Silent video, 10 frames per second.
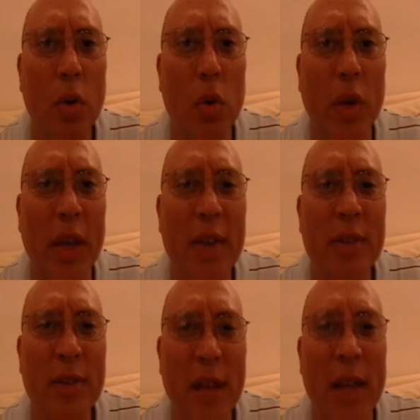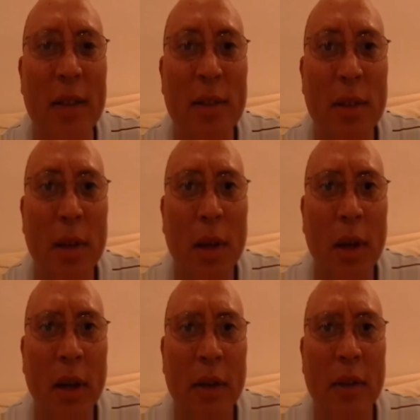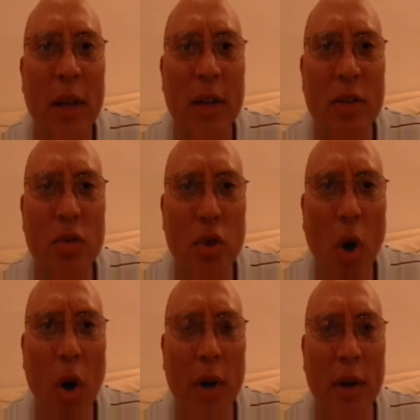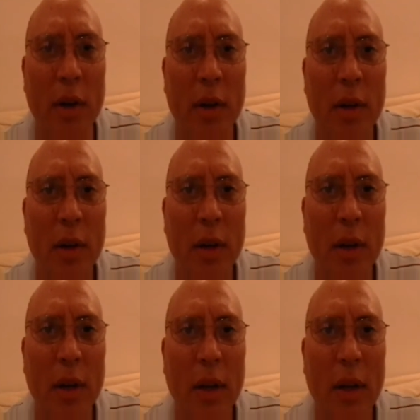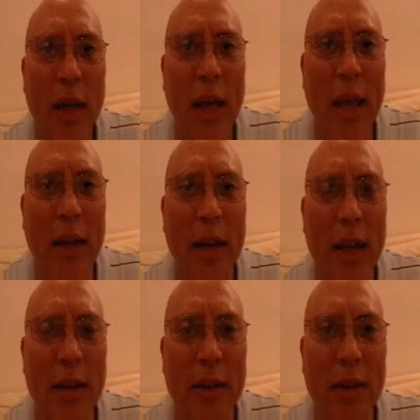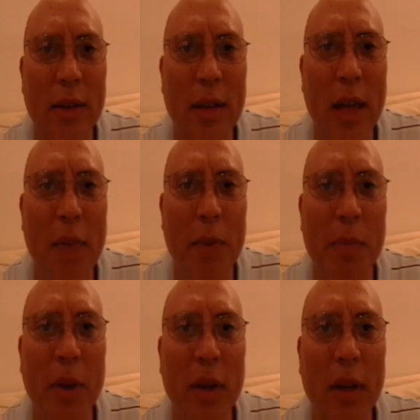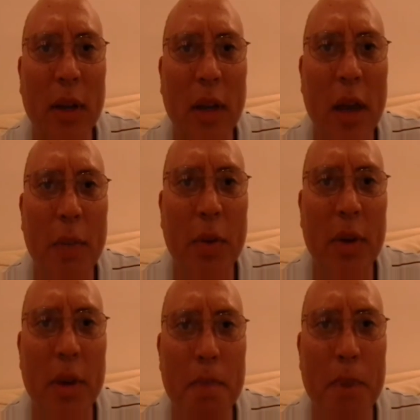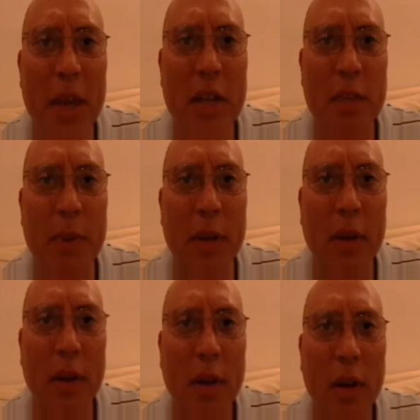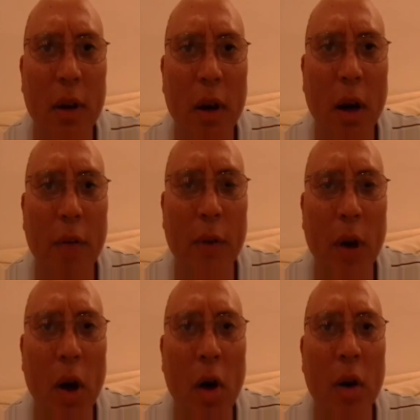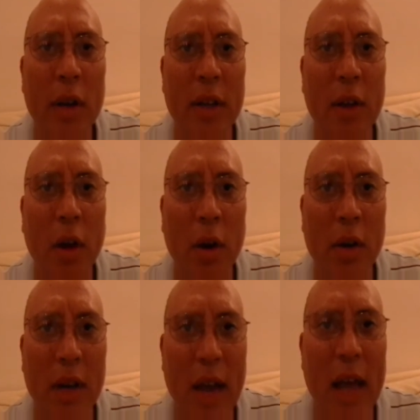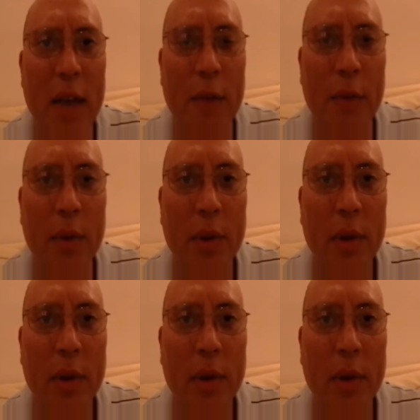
who incested his daughter and kept her in the basement for all her life